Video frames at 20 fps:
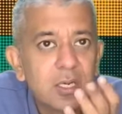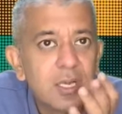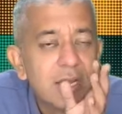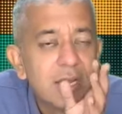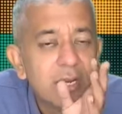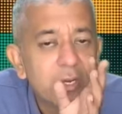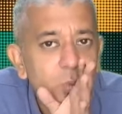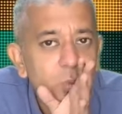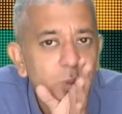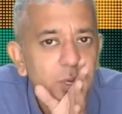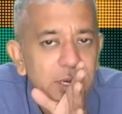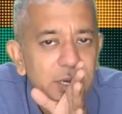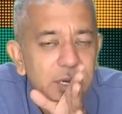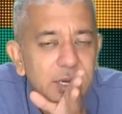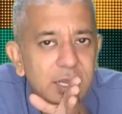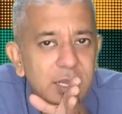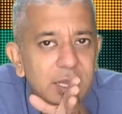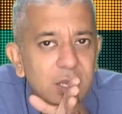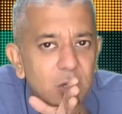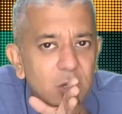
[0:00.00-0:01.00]
to a
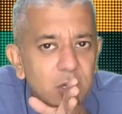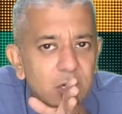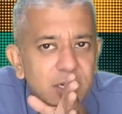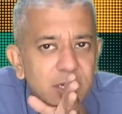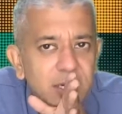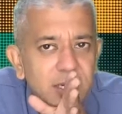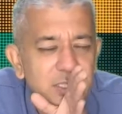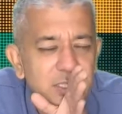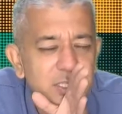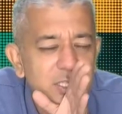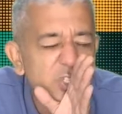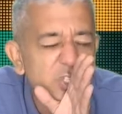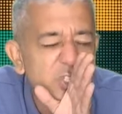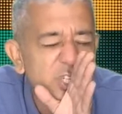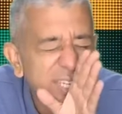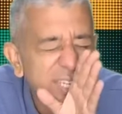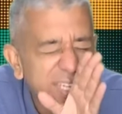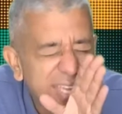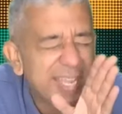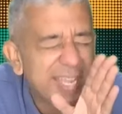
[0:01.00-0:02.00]
retail organization,
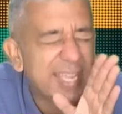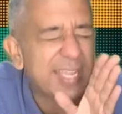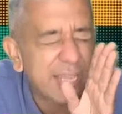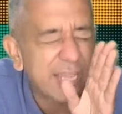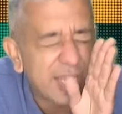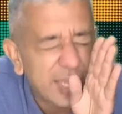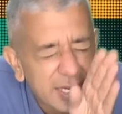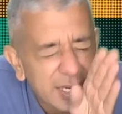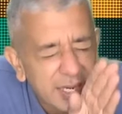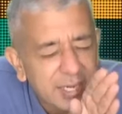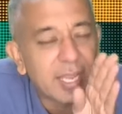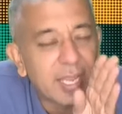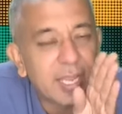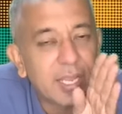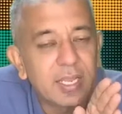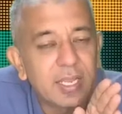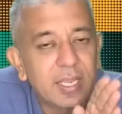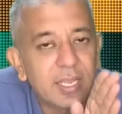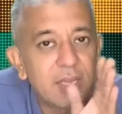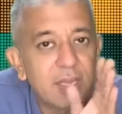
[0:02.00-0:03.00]

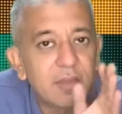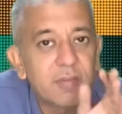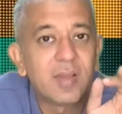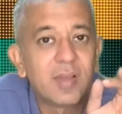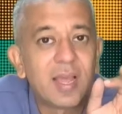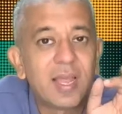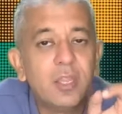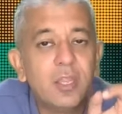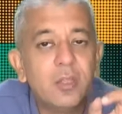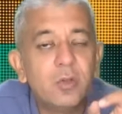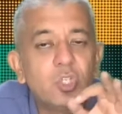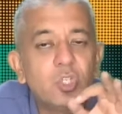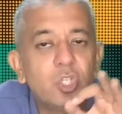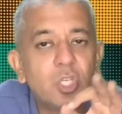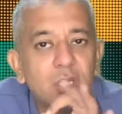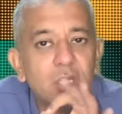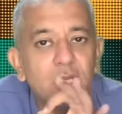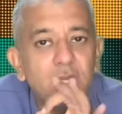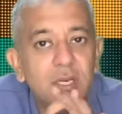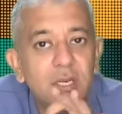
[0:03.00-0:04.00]
technically, value
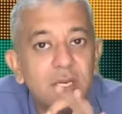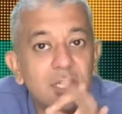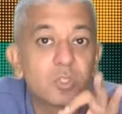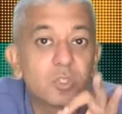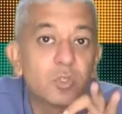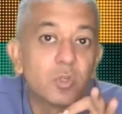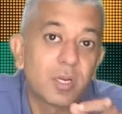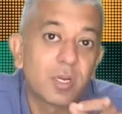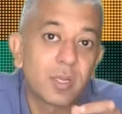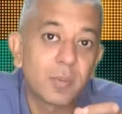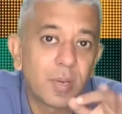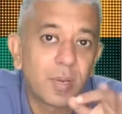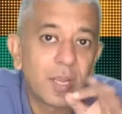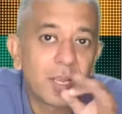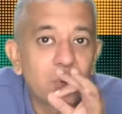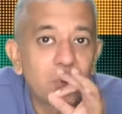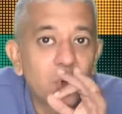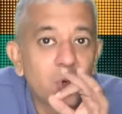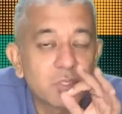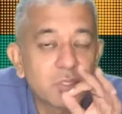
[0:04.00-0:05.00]
chain does not apply,
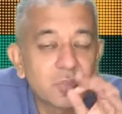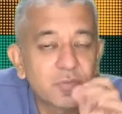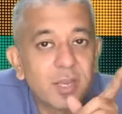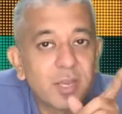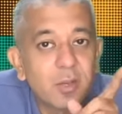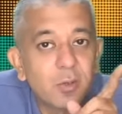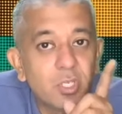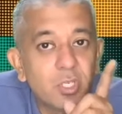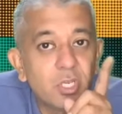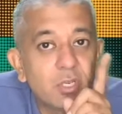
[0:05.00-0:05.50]
because value chain